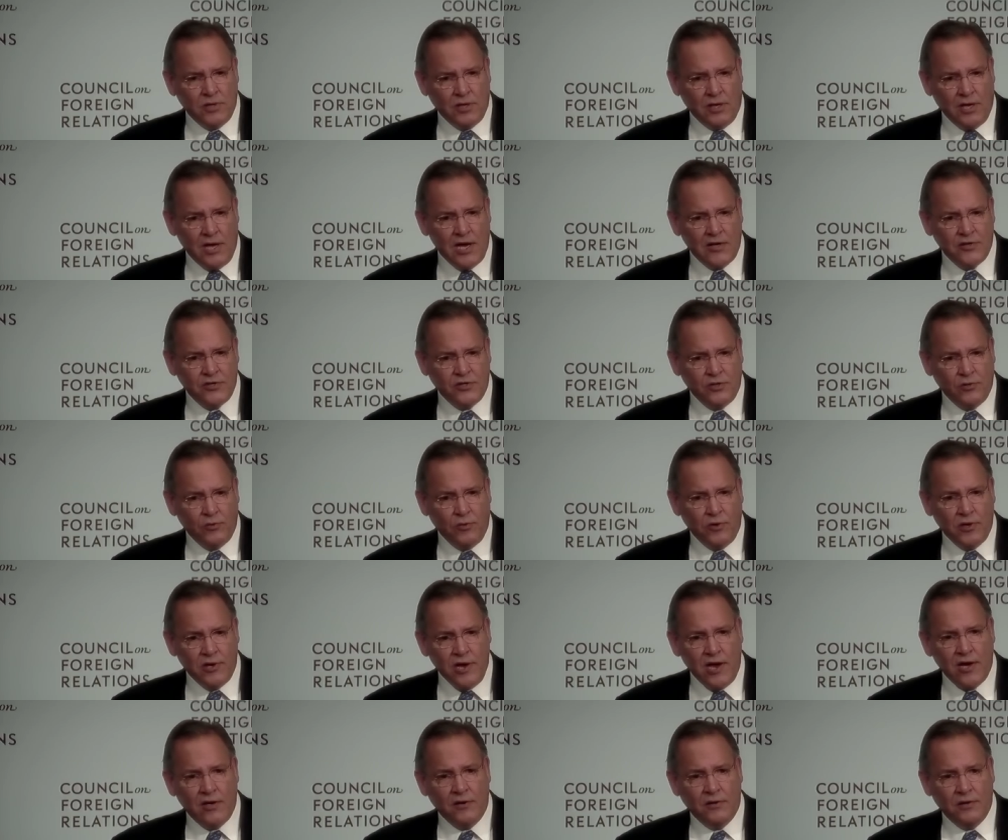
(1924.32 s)
last year with
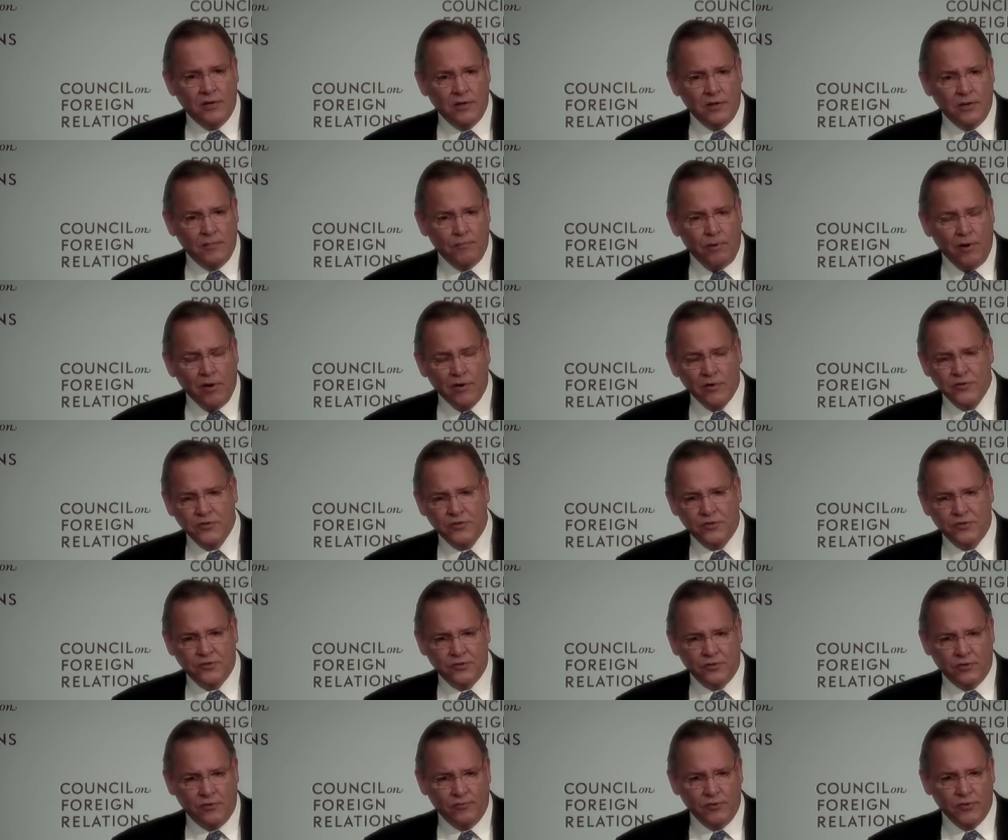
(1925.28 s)
United uh, Parcel
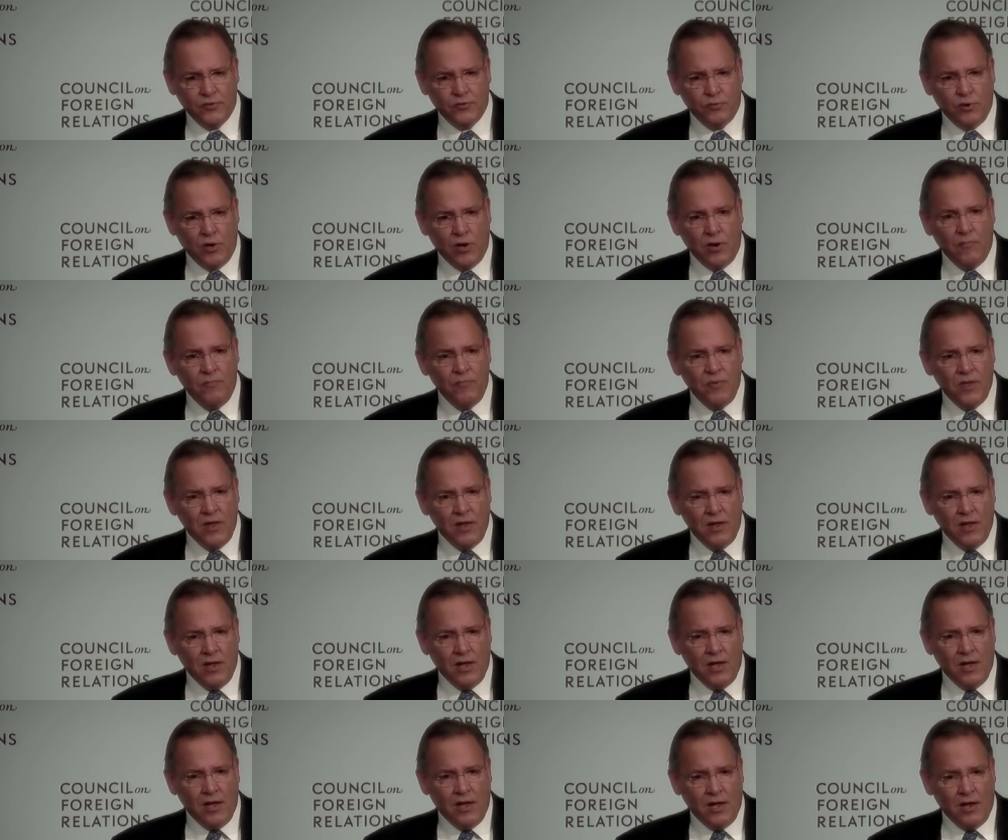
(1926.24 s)
Service where
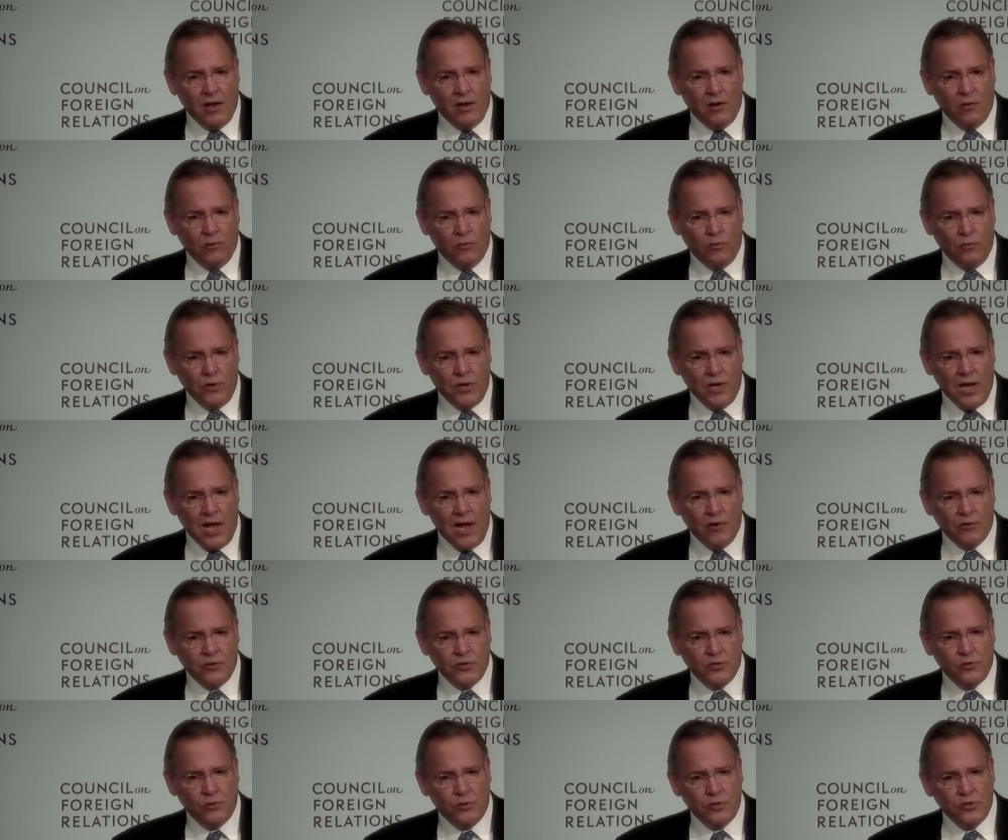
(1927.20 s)
uh, we
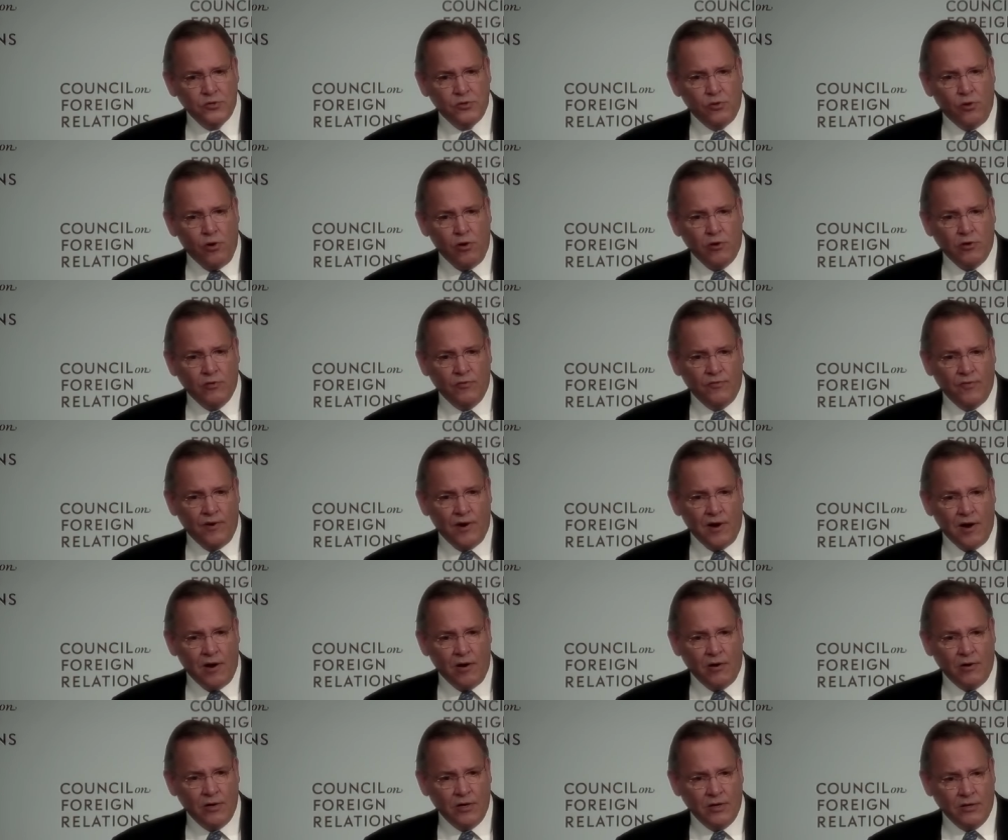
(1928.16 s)
outsourced all of
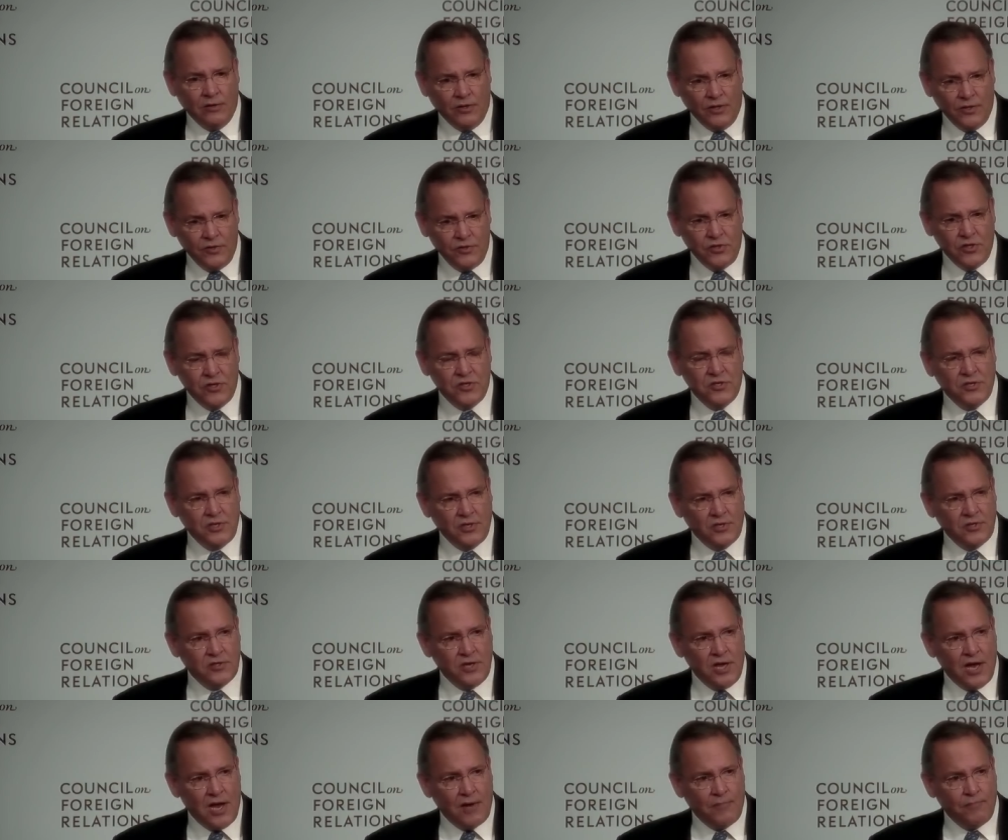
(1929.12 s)
our logistics
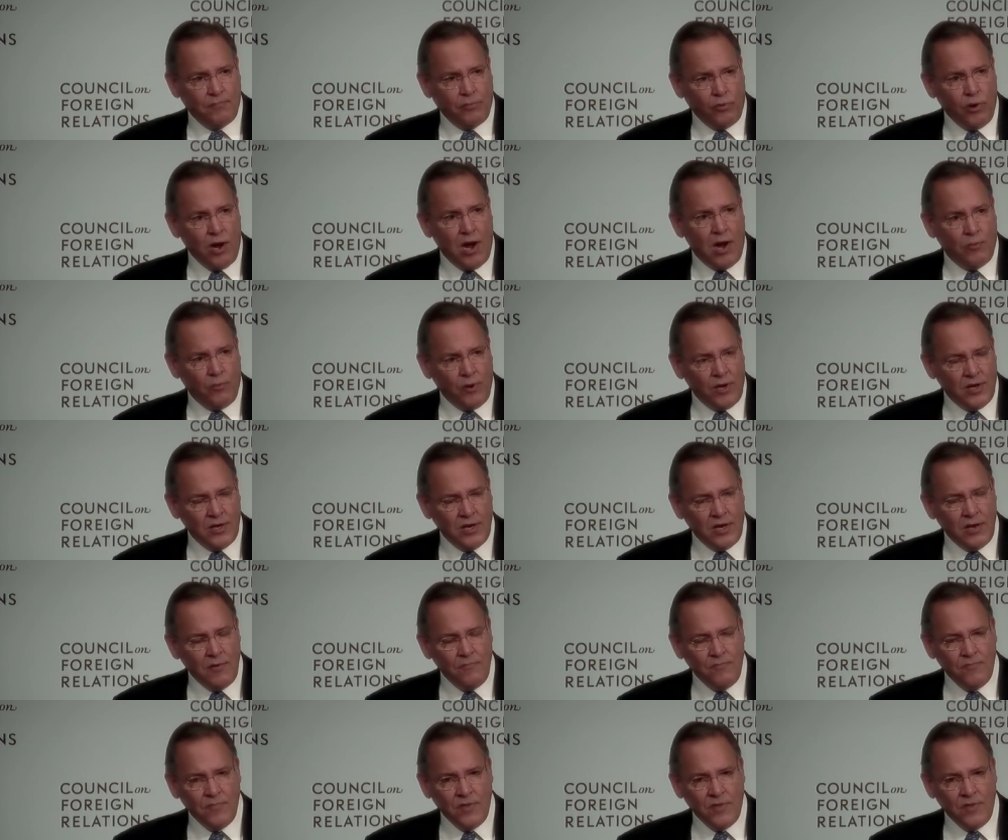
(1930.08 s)
at Pratt Whitney.